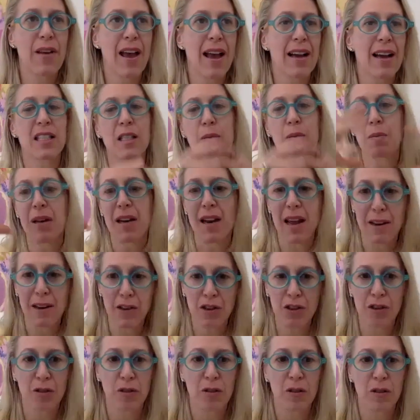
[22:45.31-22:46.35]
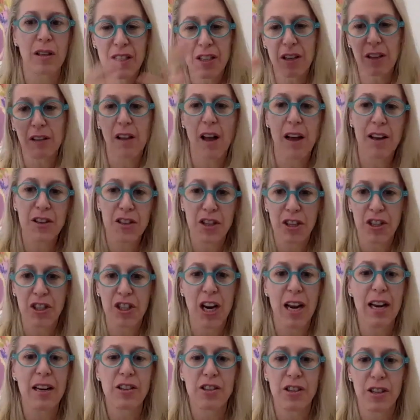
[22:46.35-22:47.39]
of exponential physiologic
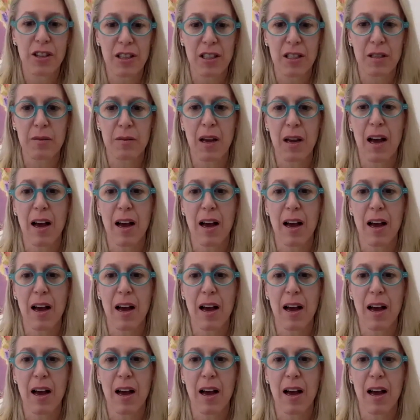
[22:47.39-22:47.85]
changes.